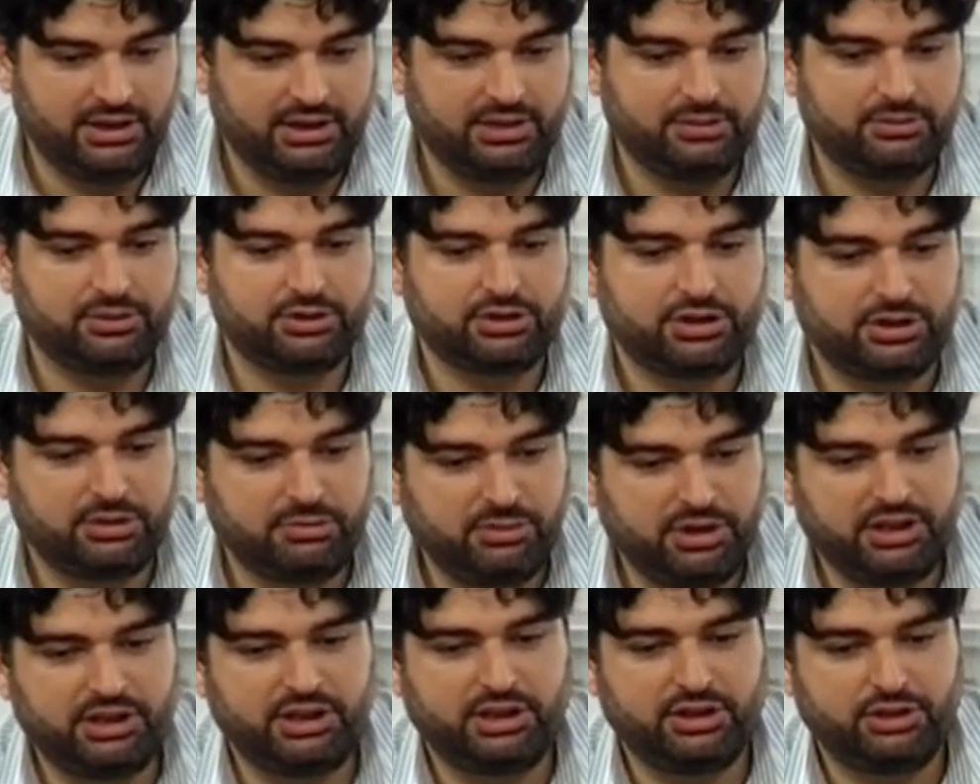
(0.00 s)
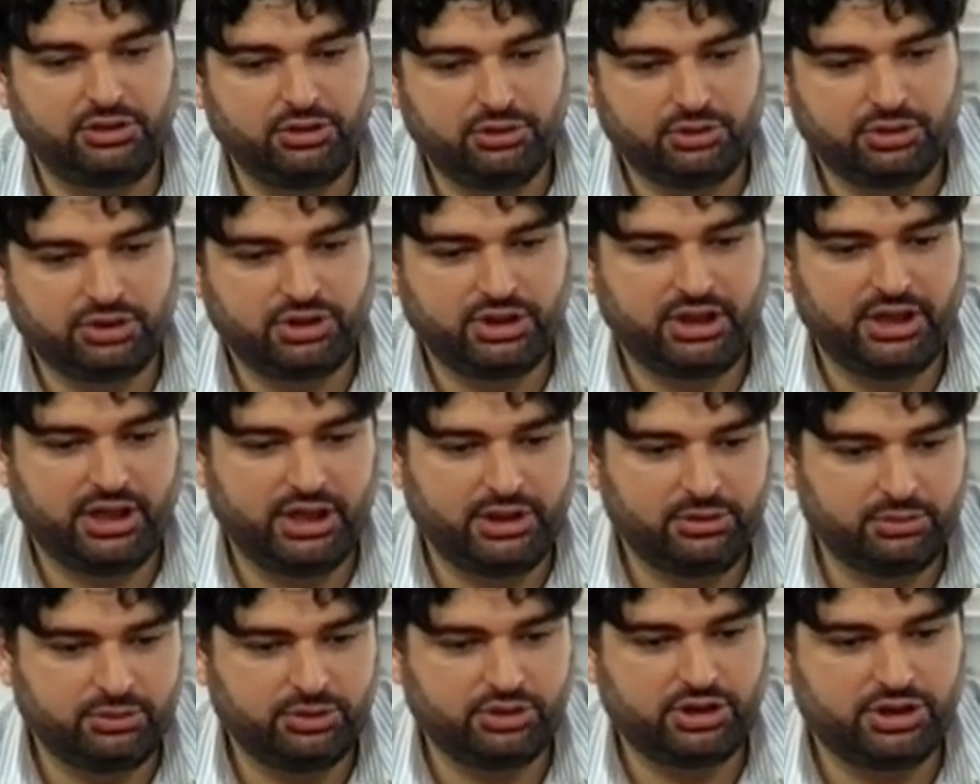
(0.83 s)
No. There was Armenia and
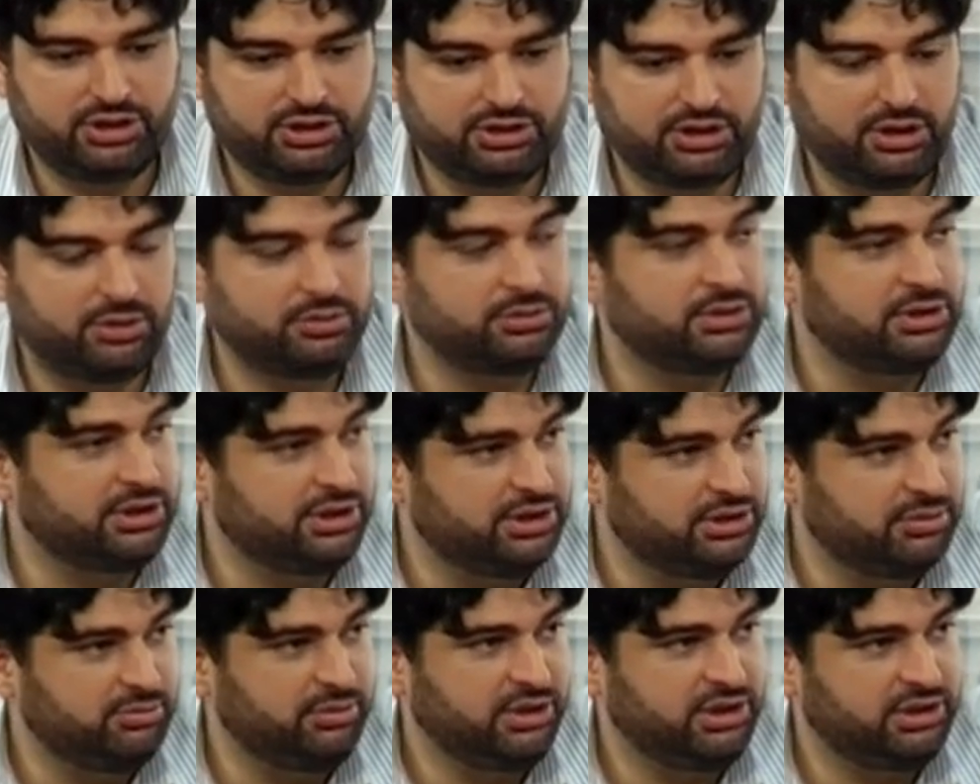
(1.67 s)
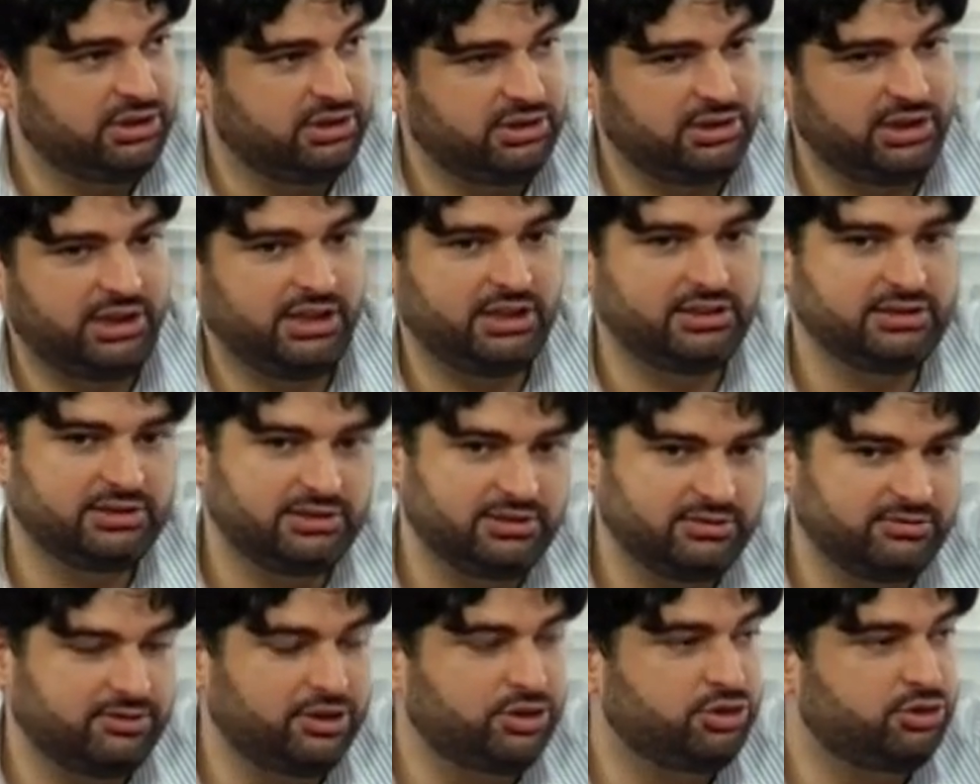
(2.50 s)
Ukraine, which are somewhere in the middle, and
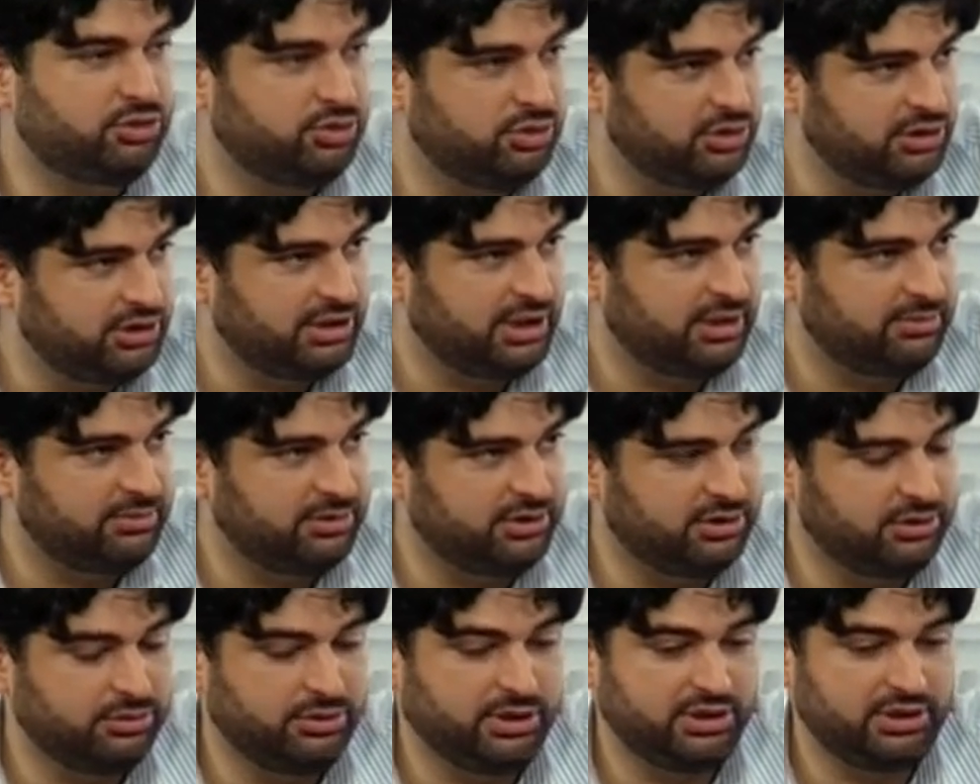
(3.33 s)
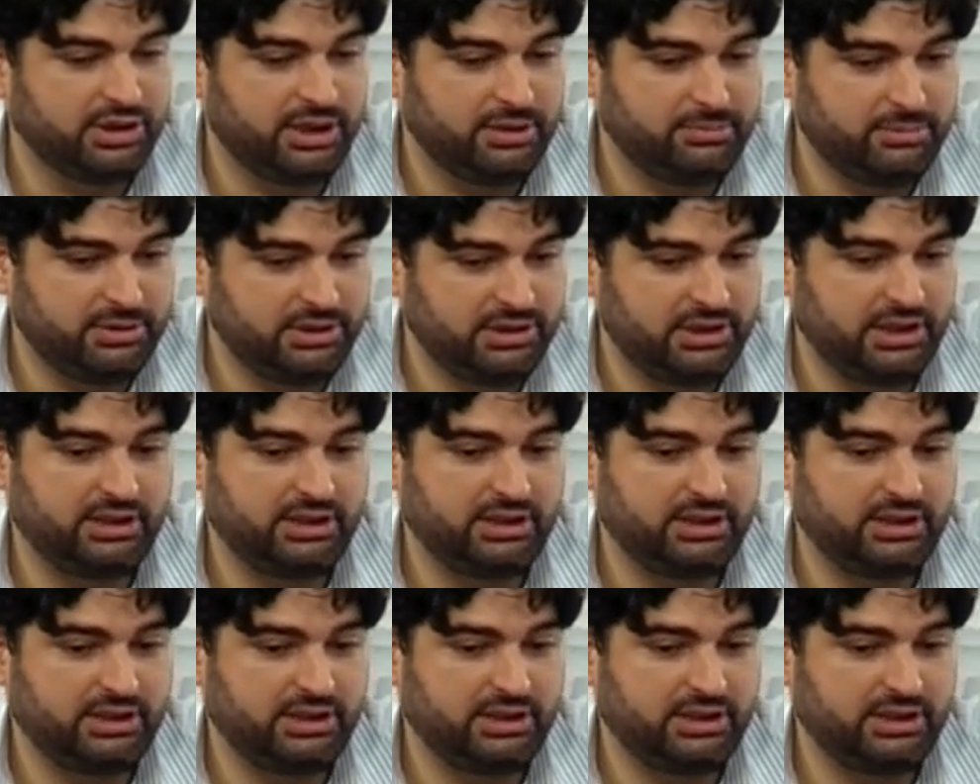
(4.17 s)
eventually it happened the way it happened.